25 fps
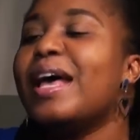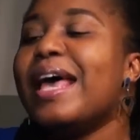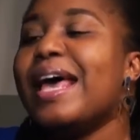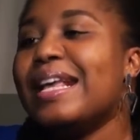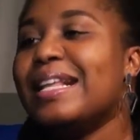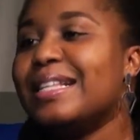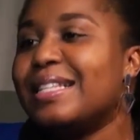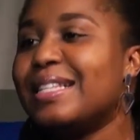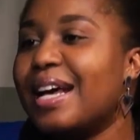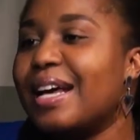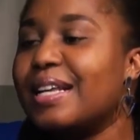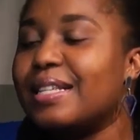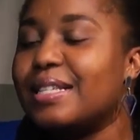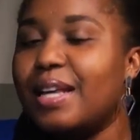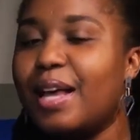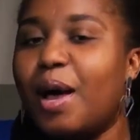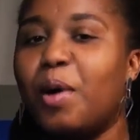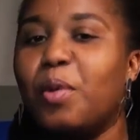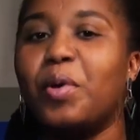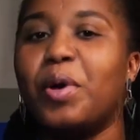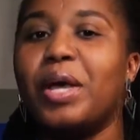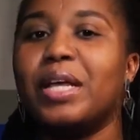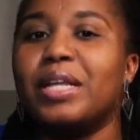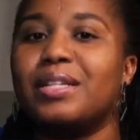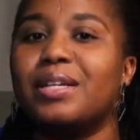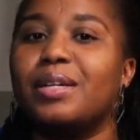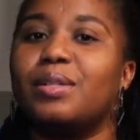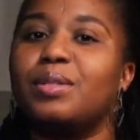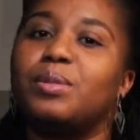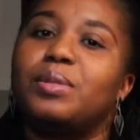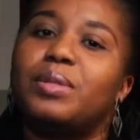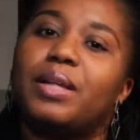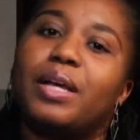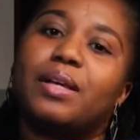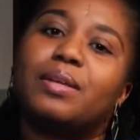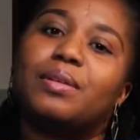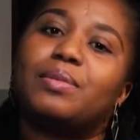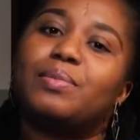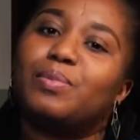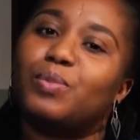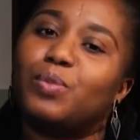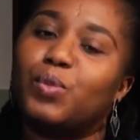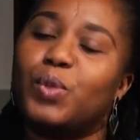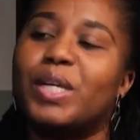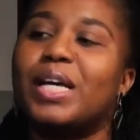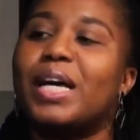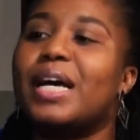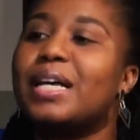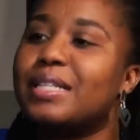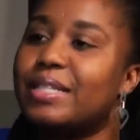enter and say, I'll enter. She's like,
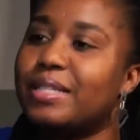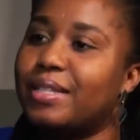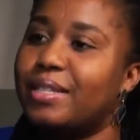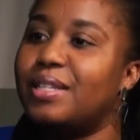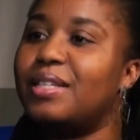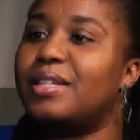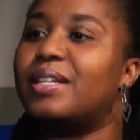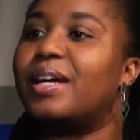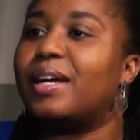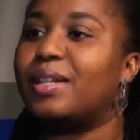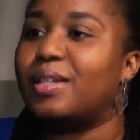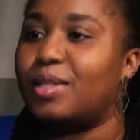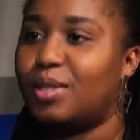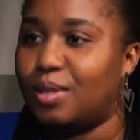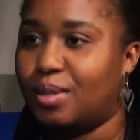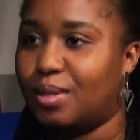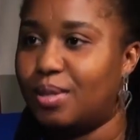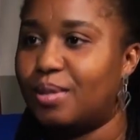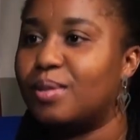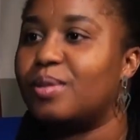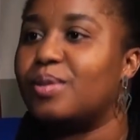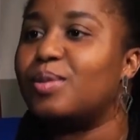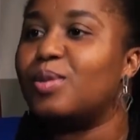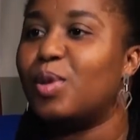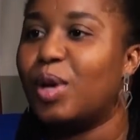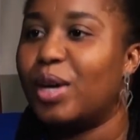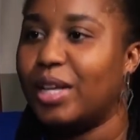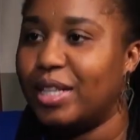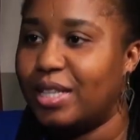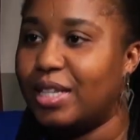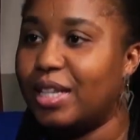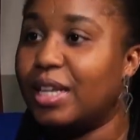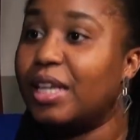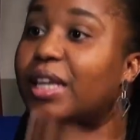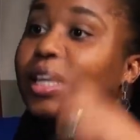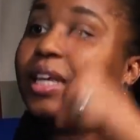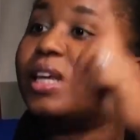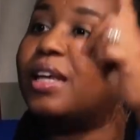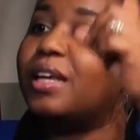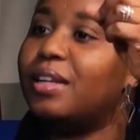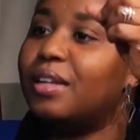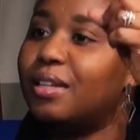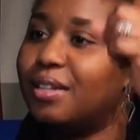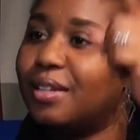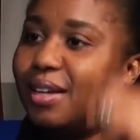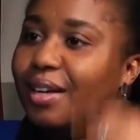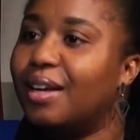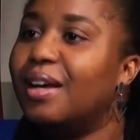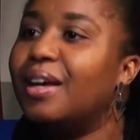we can see that you are thinking.